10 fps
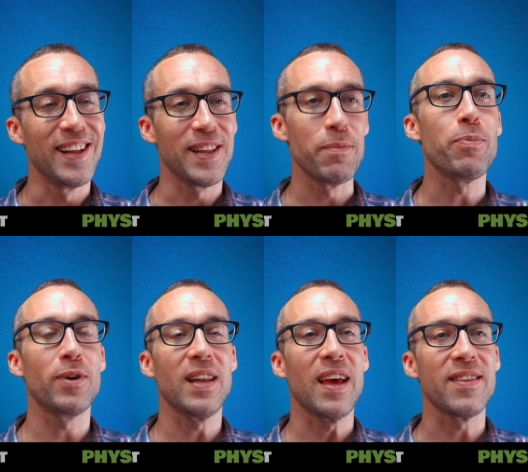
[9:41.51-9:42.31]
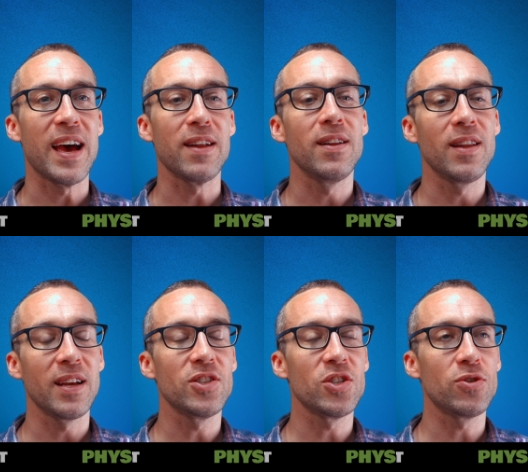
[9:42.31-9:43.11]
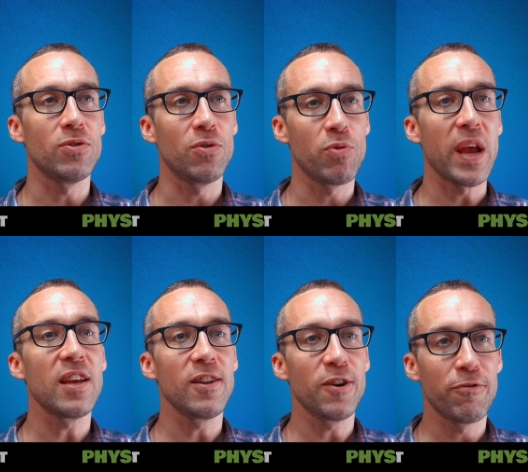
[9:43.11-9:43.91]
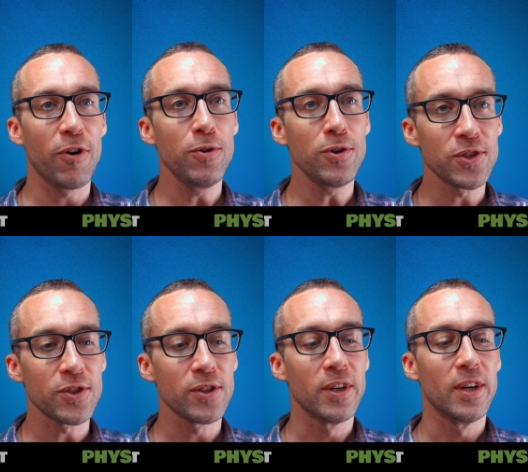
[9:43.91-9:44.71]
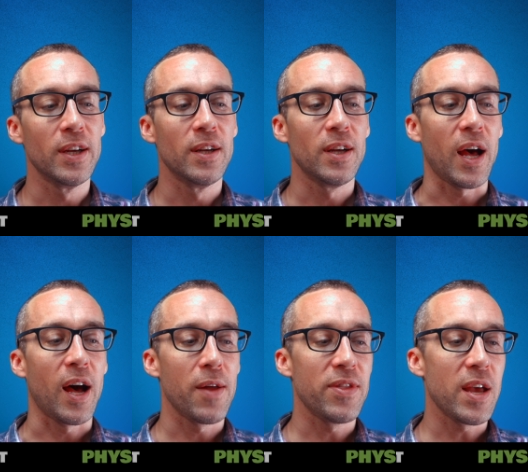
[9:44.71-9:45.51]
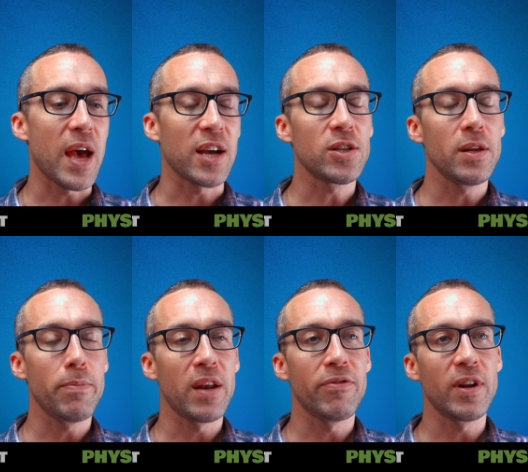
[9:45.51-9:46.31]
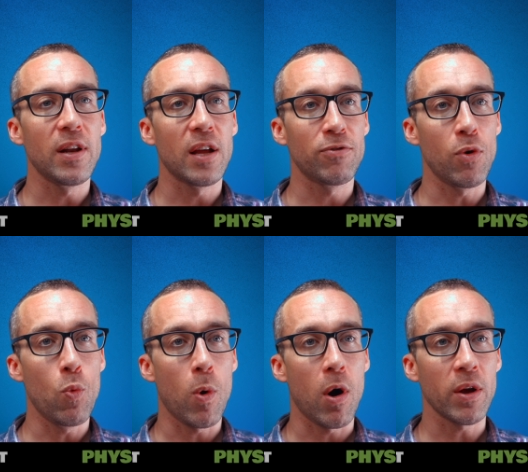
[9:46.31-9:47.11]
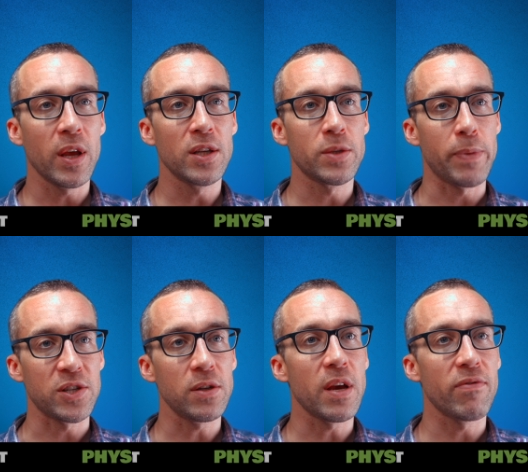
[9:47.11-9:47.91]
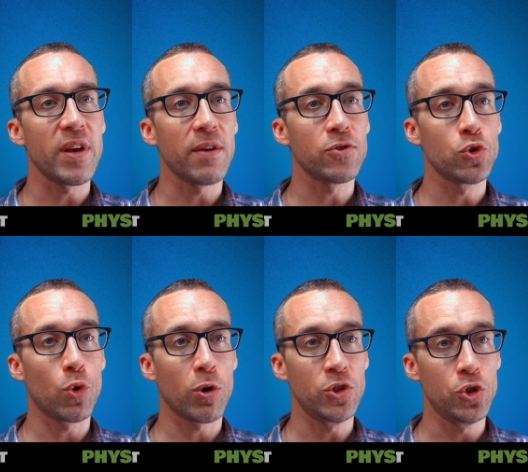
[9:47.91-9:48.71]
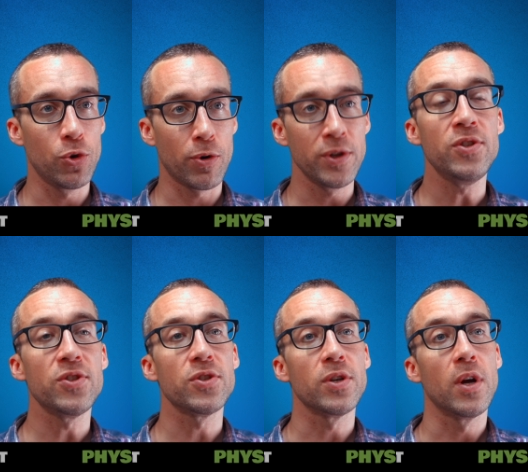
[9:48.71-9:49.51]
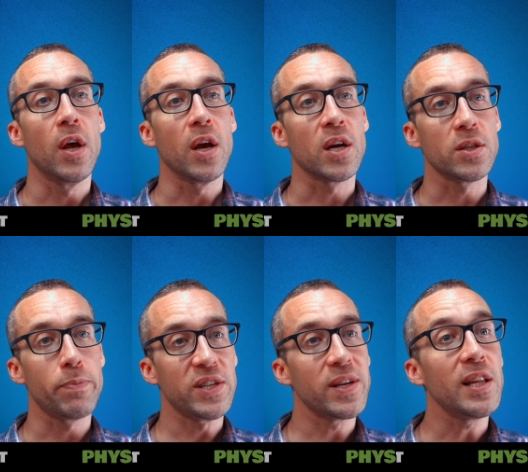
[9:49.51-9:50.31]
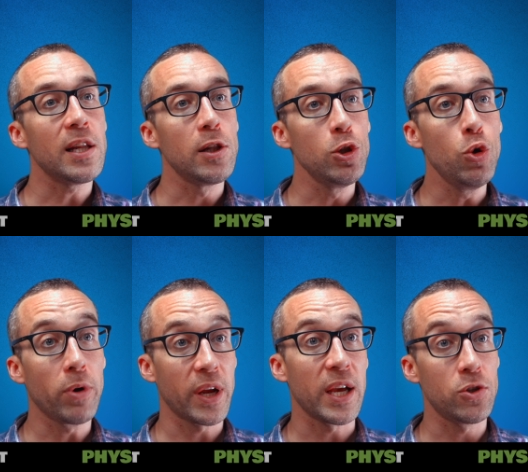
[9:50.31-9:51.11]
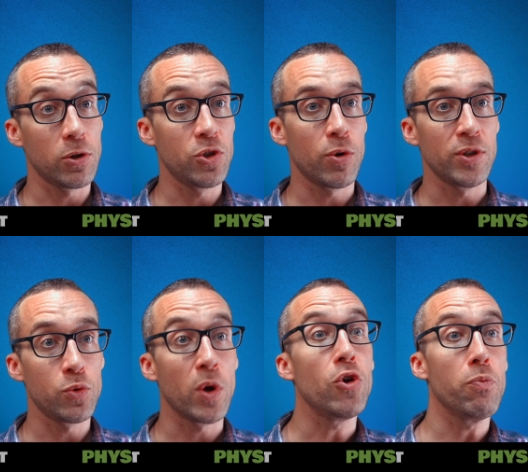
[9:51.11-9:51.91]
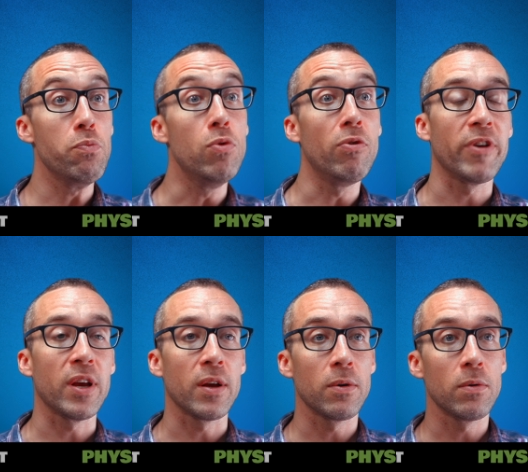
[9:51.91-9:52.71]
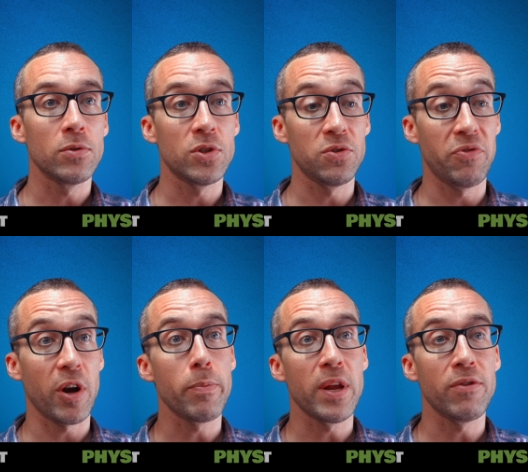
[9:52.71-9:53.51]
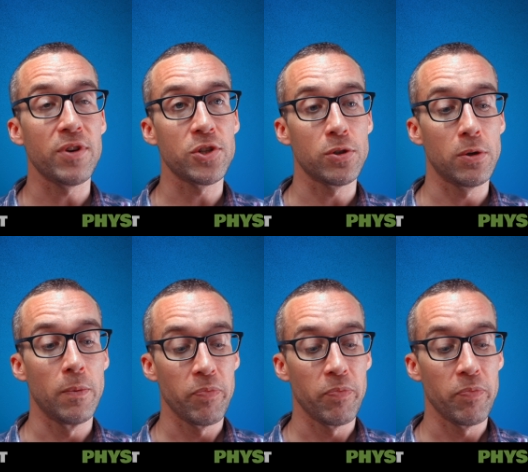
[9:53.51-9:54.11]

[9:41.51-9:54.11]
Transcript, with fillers: Let me put it like that. Like just regular folks uh, they actually benefit a lot from walking, especially if they have sore joints, because basically lubricate your joints when you're moving, which is very beneficial.